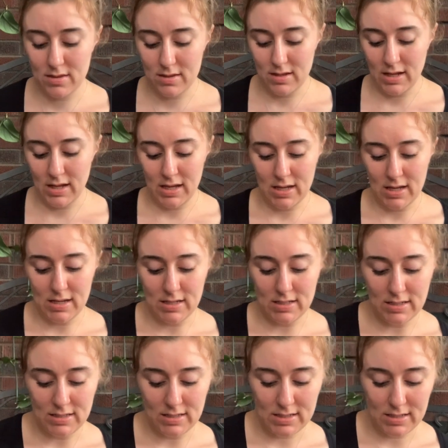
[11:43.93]

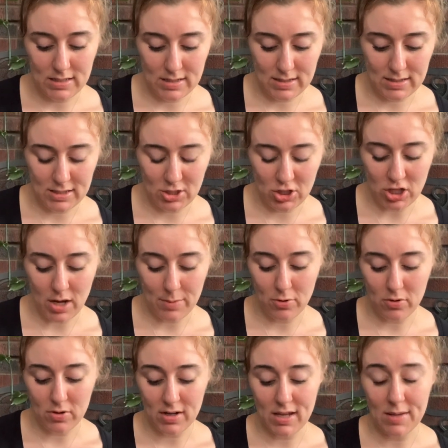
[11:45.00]
and the shop
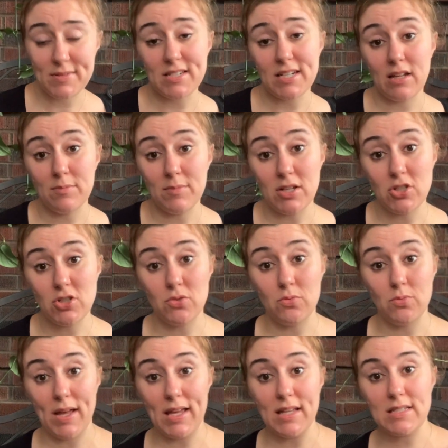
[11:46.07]
owner keeps telling me to
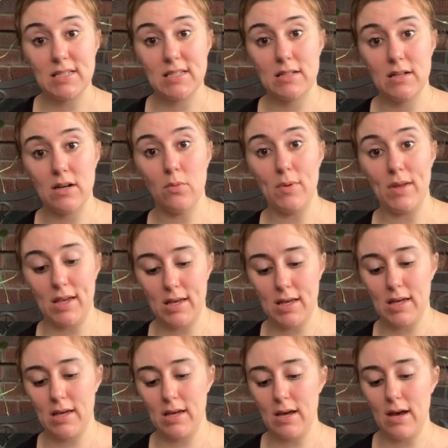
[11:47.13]
wait a
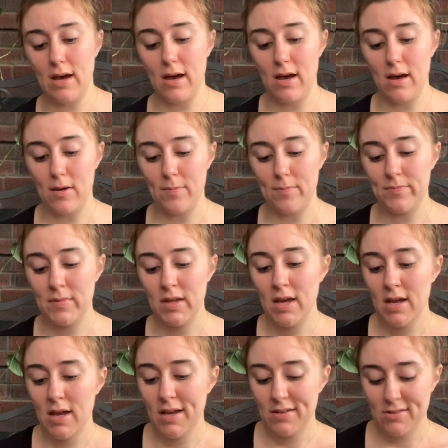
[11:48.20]
week.
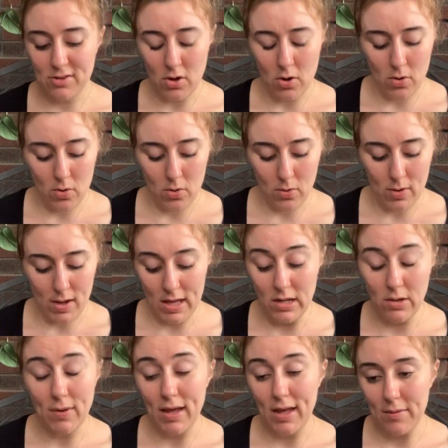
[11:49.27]
So
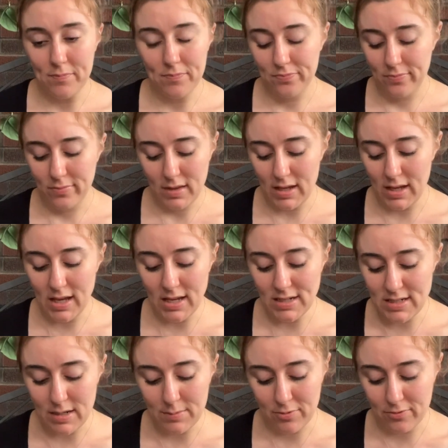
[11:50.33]
anyway, he ended
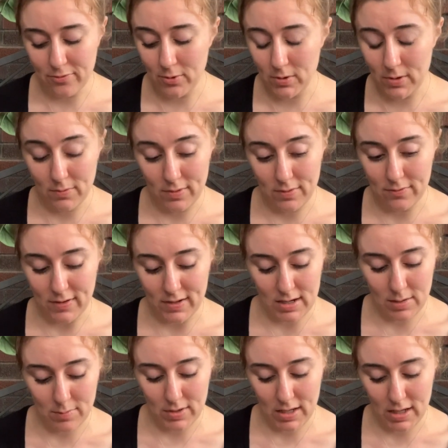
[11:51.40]
up fully
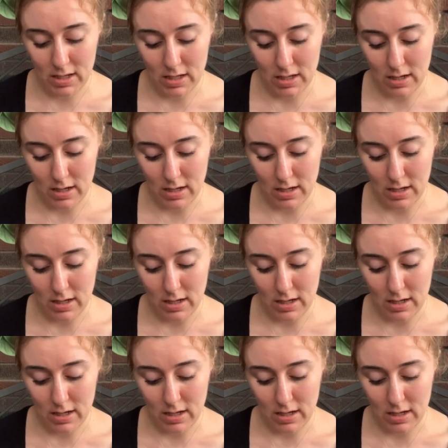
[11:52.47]
refunding me.